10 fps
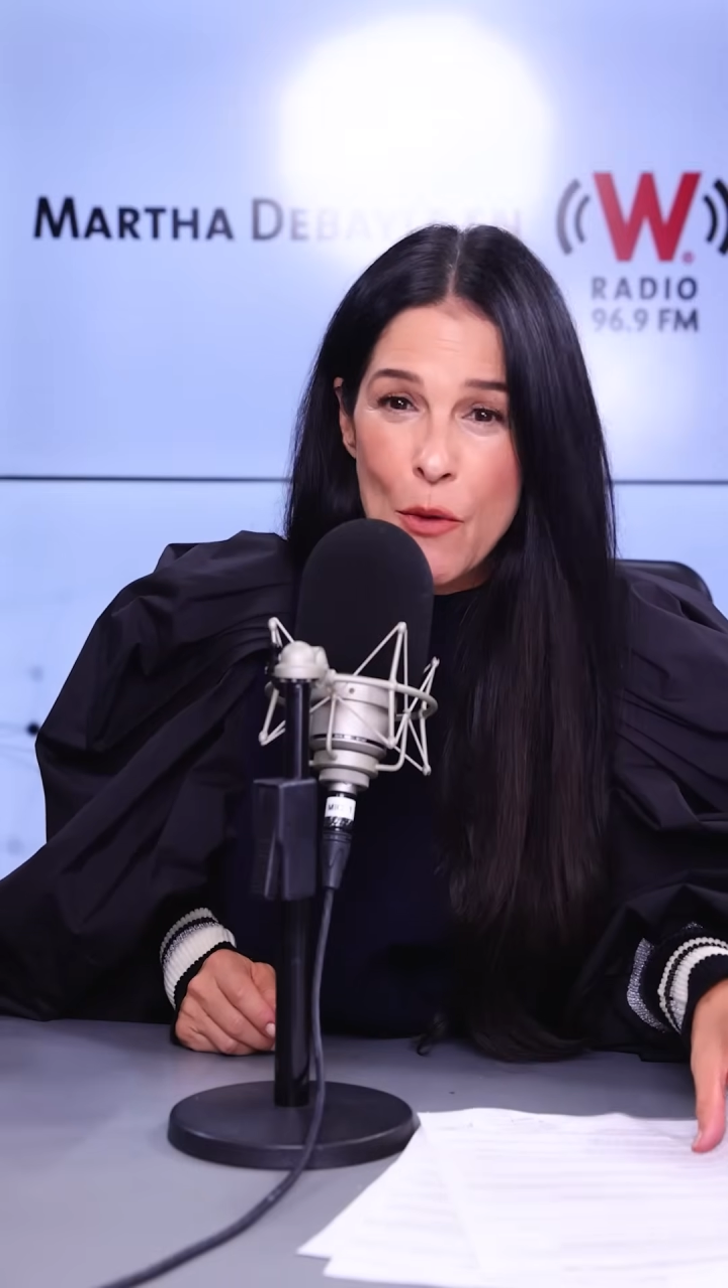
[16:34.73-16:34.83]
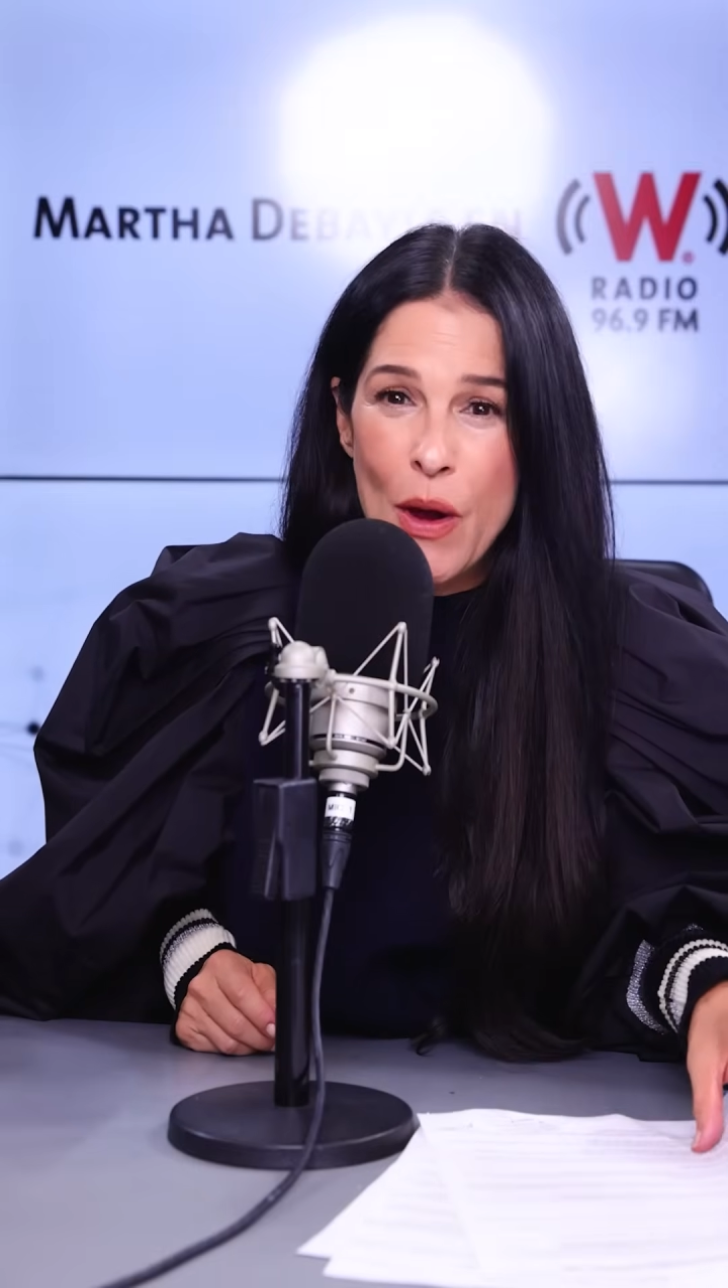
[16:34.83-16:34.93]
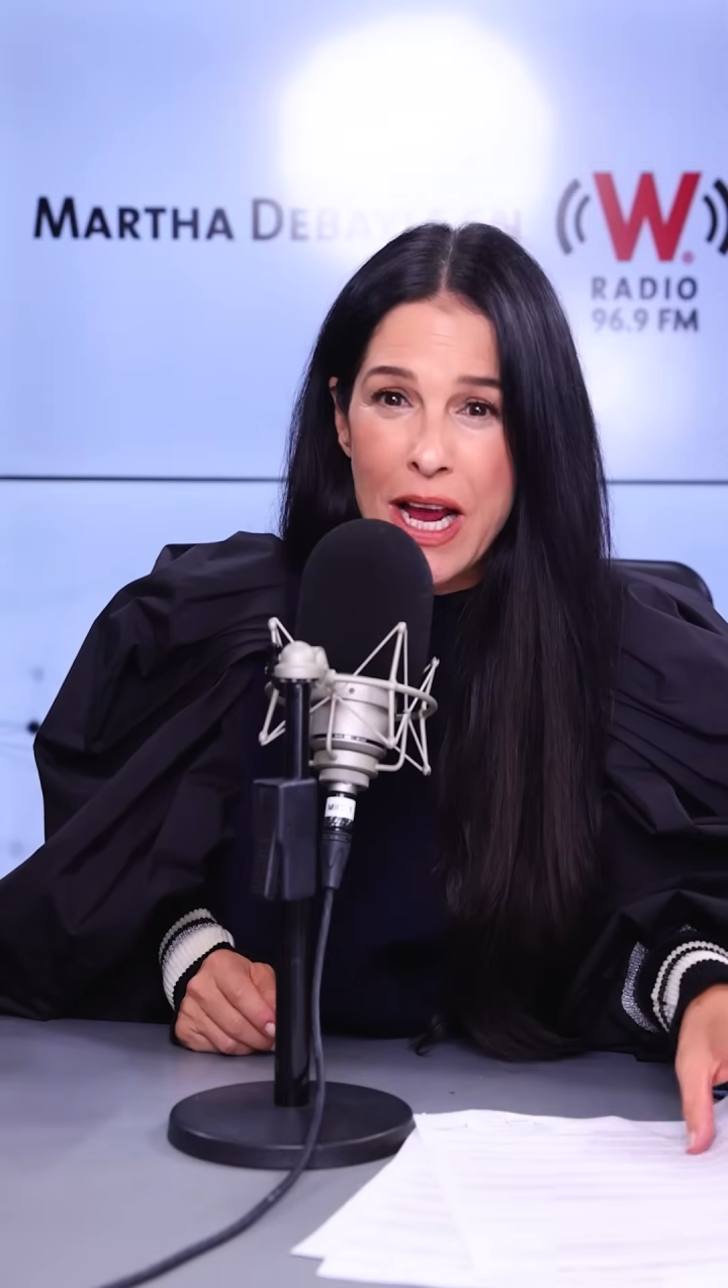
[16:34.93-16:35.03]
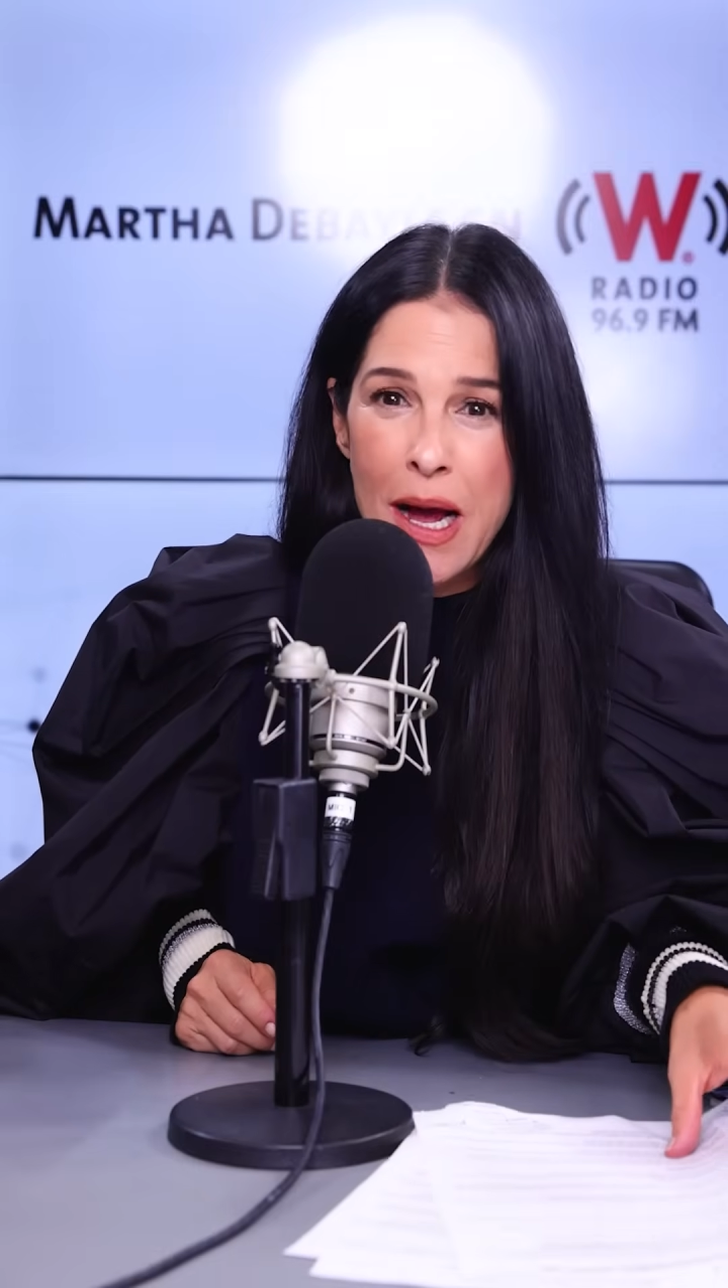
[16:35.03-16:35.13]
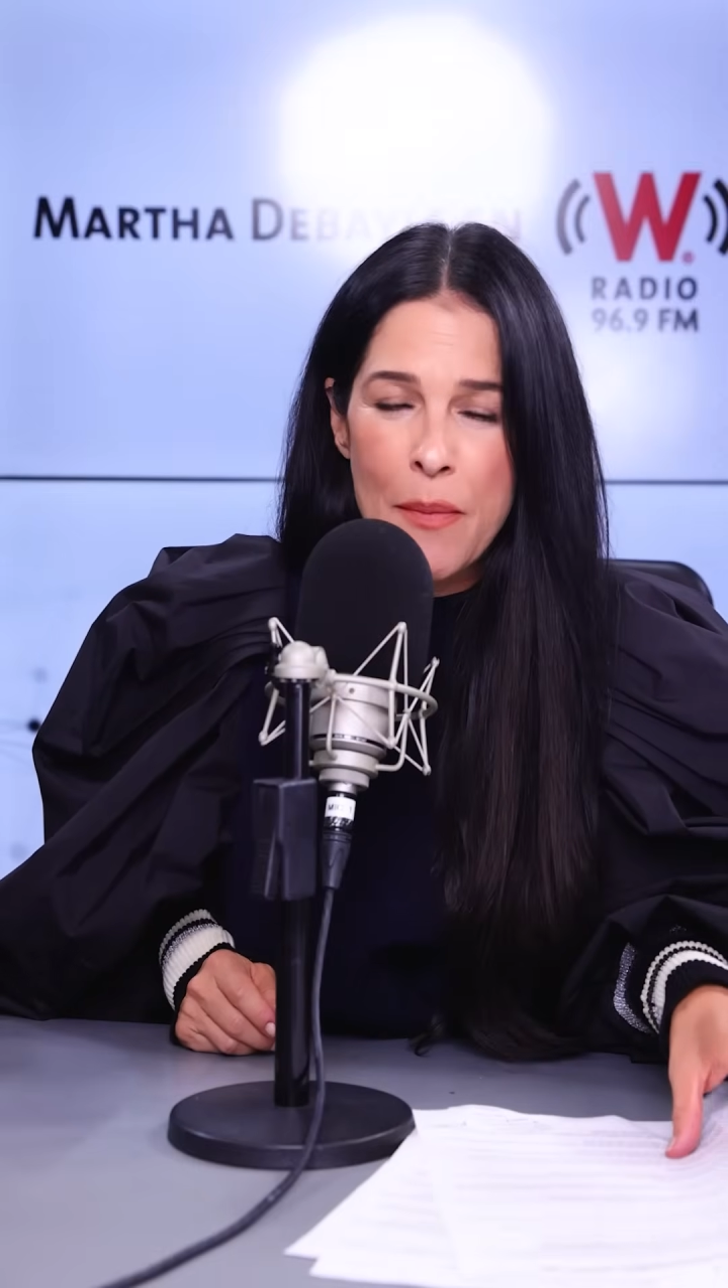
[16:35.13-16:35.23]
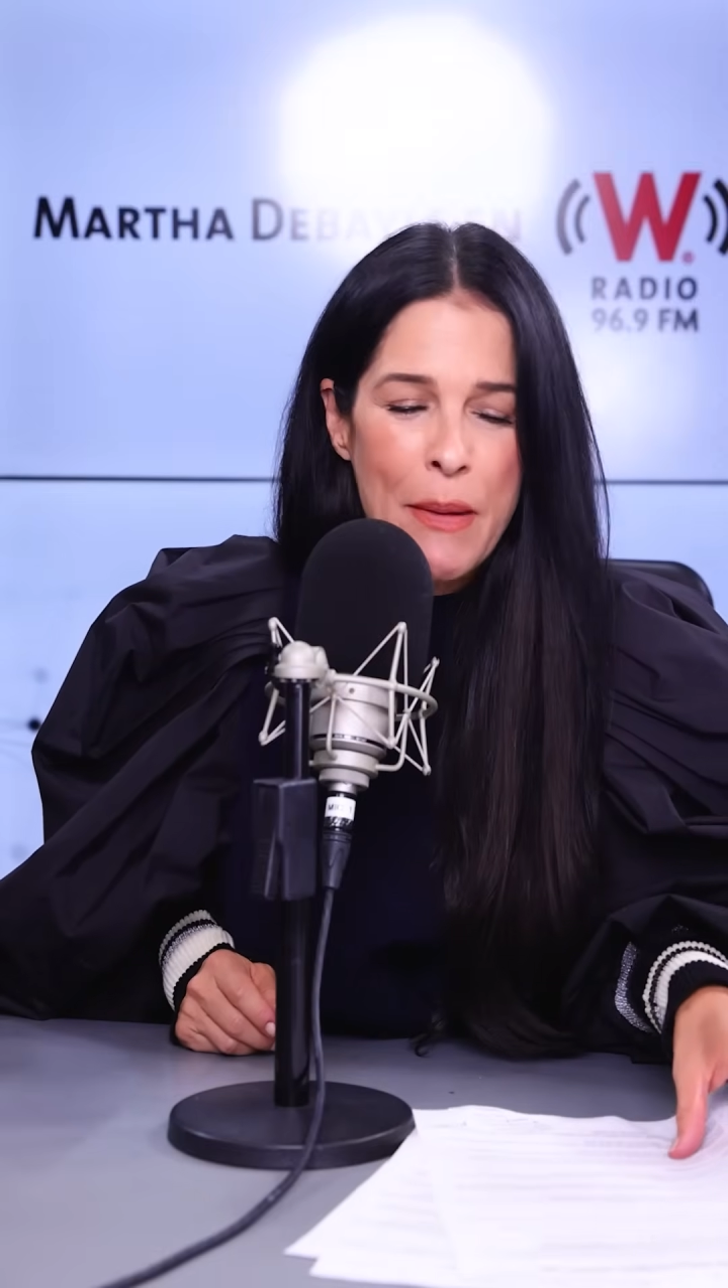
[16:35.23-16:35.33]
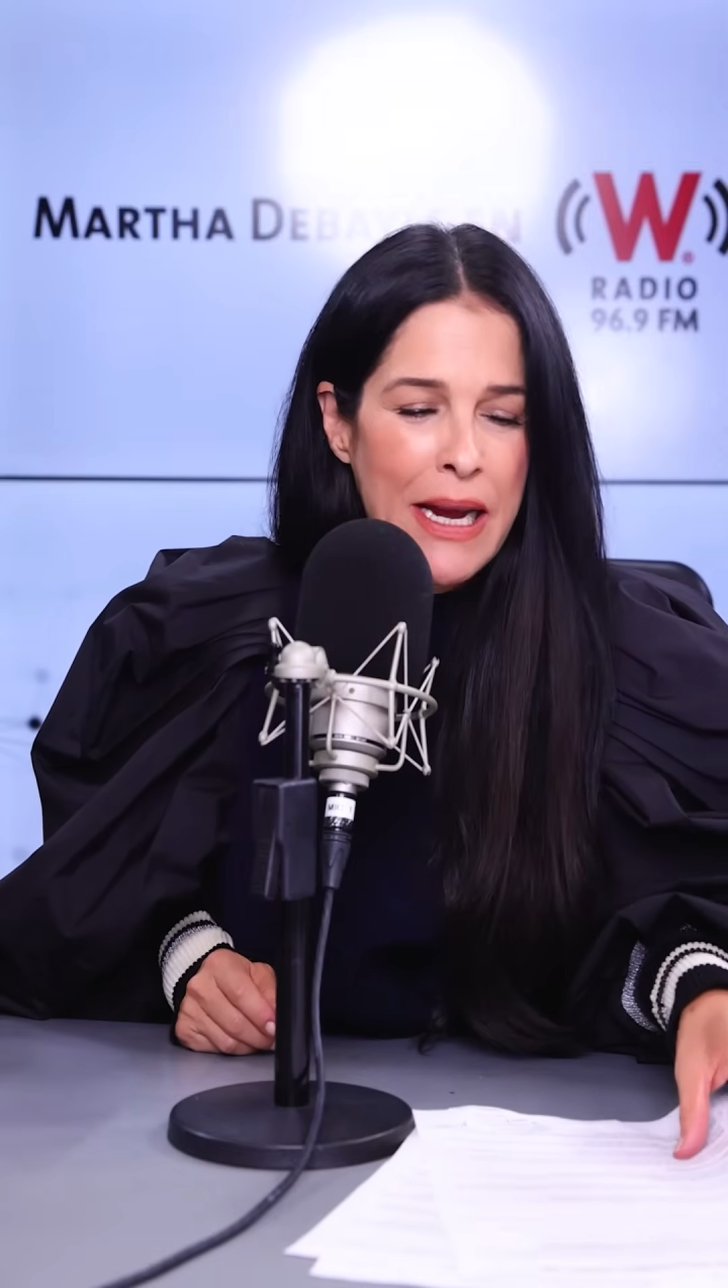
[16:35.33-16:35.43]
wake up